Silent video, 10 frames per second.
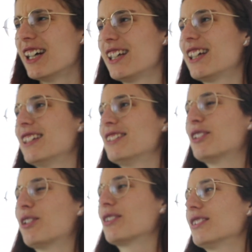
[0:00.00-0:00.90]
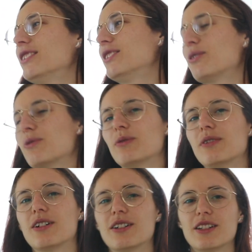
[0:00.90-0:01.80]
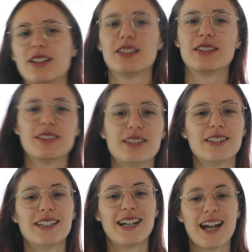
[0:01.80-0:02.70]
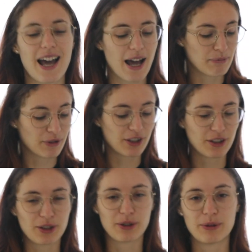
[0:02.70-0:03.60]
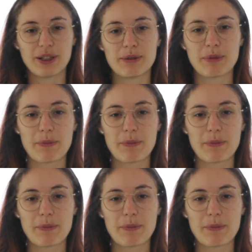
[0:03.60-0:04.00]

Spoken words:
can't talk, it's too early. I'm gonna go eat my